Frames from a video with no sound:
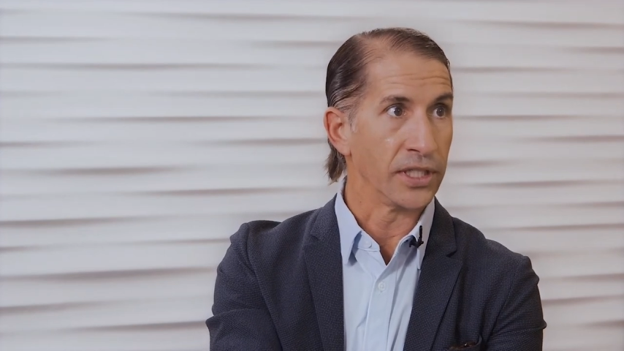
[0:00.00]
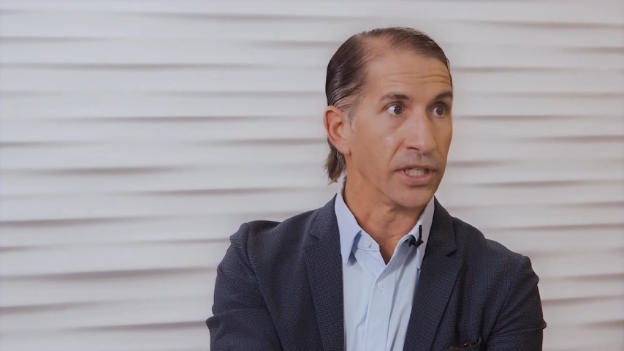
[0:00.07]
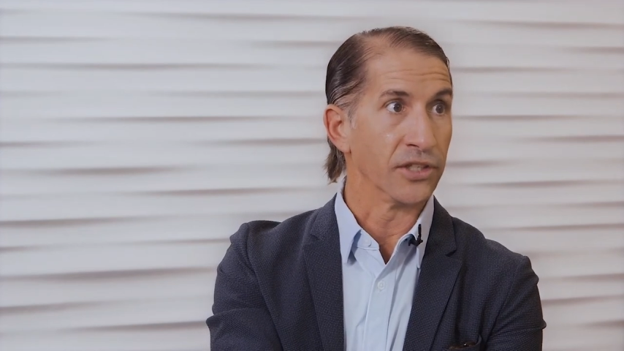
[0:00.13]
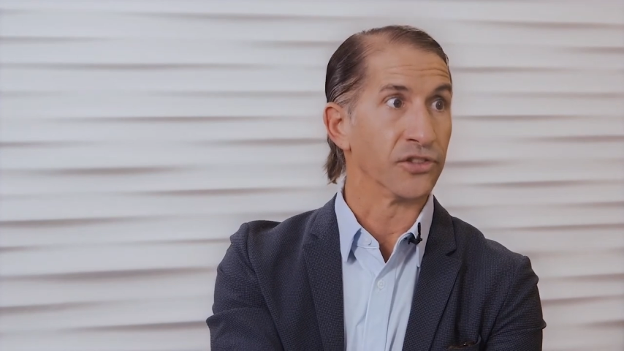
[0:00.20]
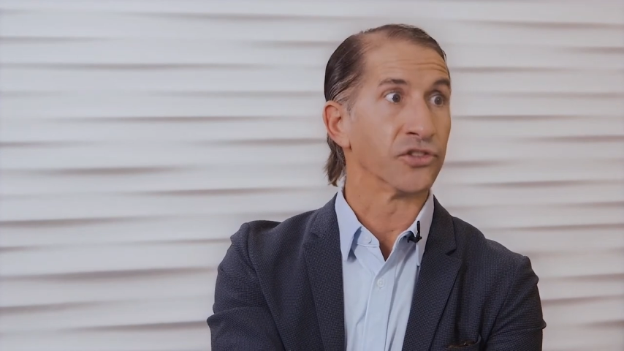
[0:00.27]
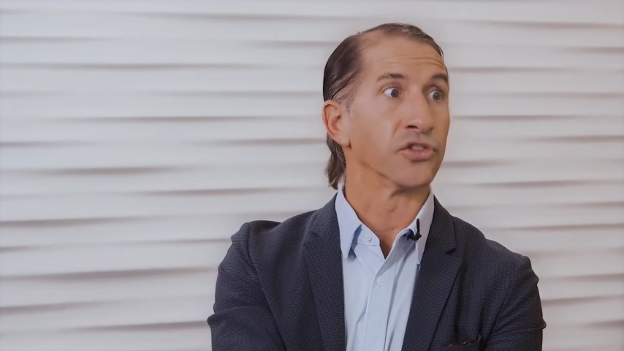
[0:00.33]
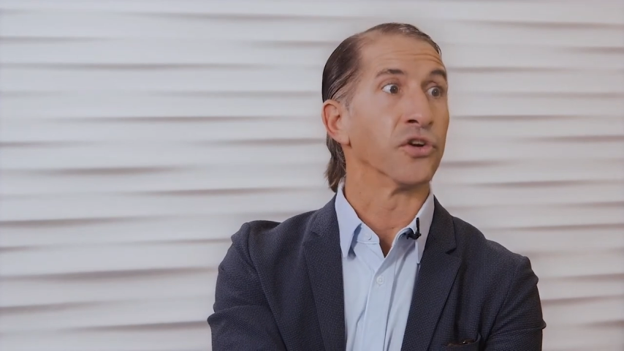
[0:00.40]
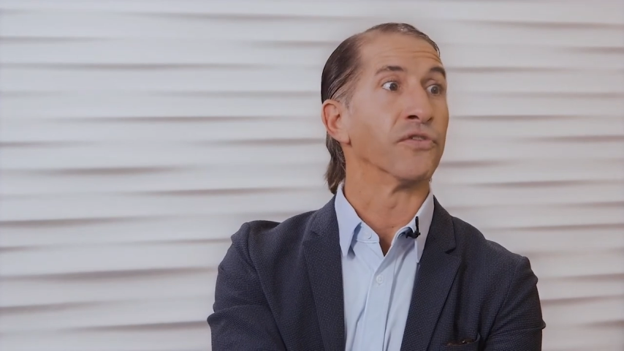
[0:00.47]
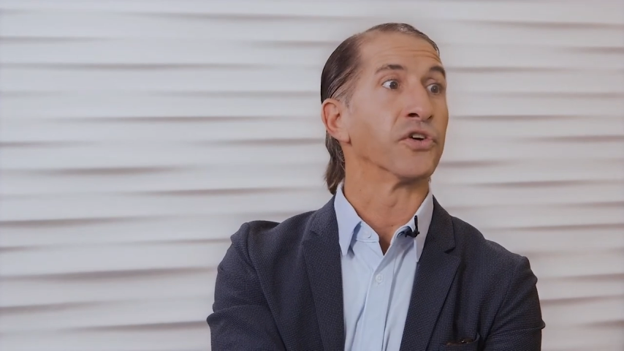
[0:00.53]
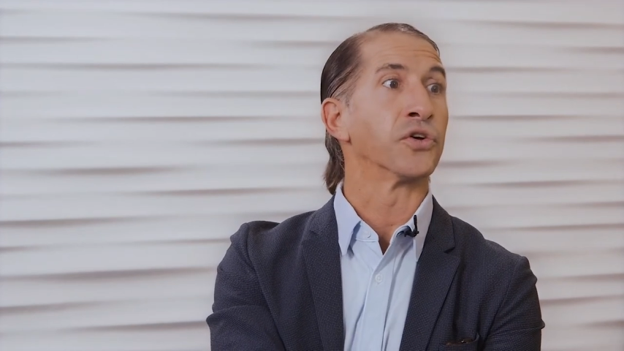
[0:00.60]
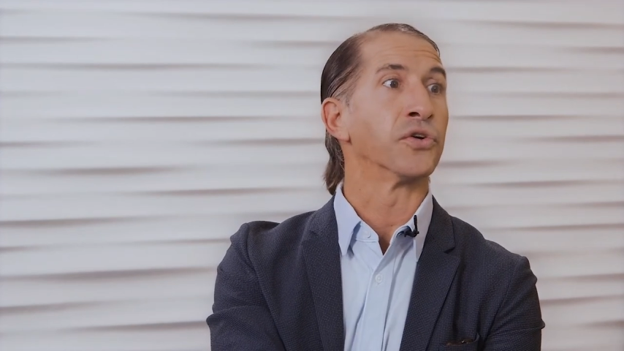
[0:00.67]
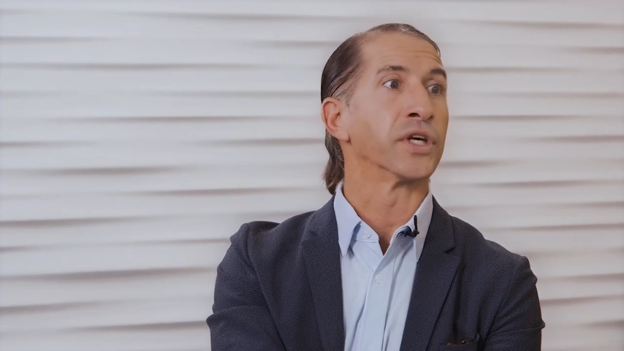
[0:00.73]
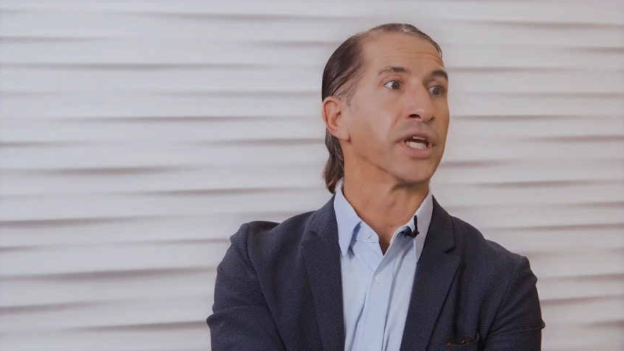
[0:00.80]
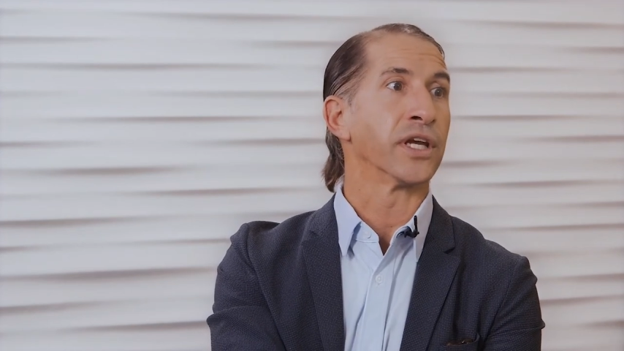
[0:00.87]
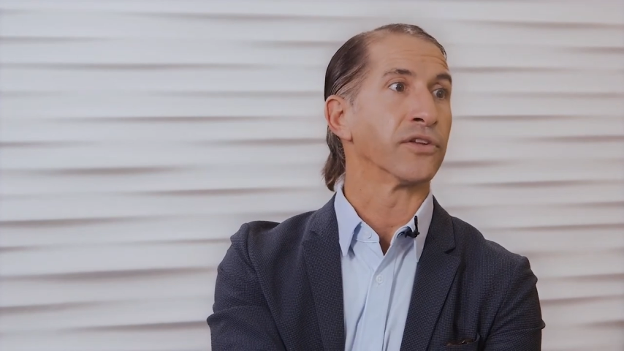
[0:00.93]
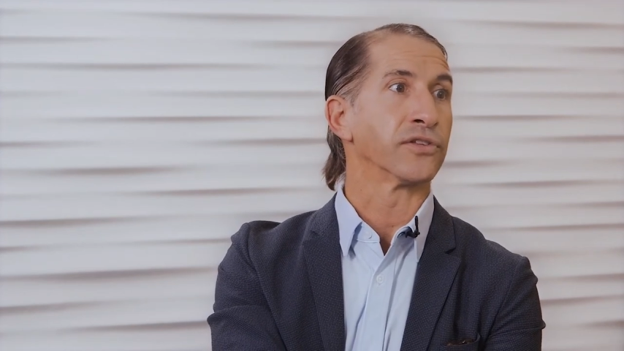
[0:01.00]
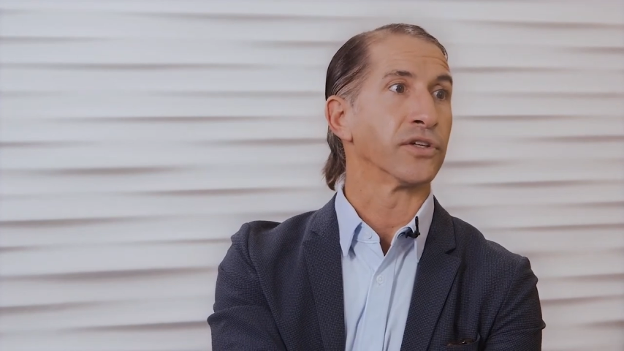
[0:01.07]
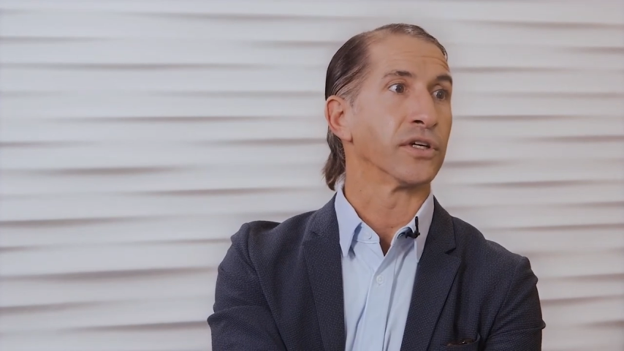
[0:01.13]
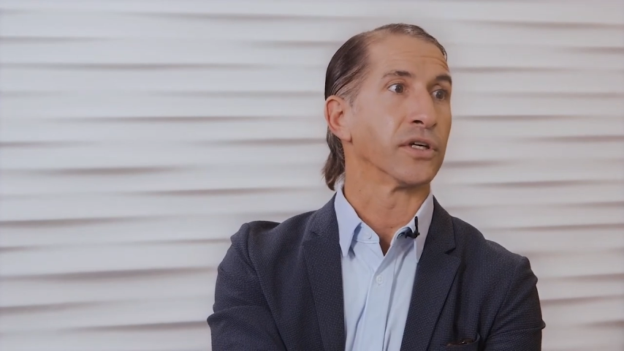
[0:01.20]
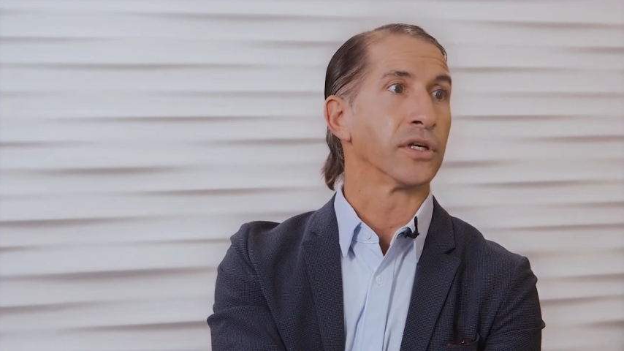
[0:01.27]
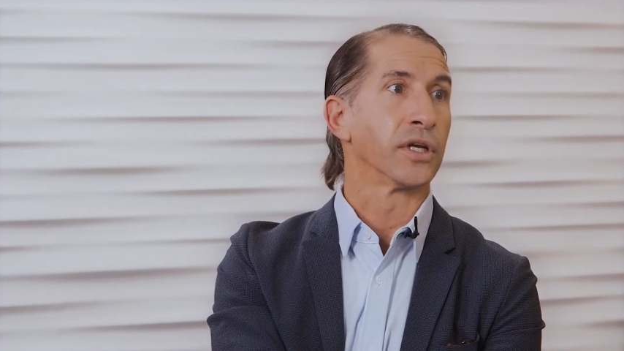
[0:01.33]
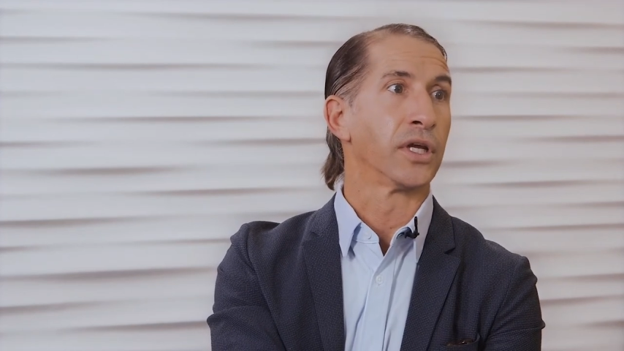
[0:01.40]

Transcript: is cervical cancer.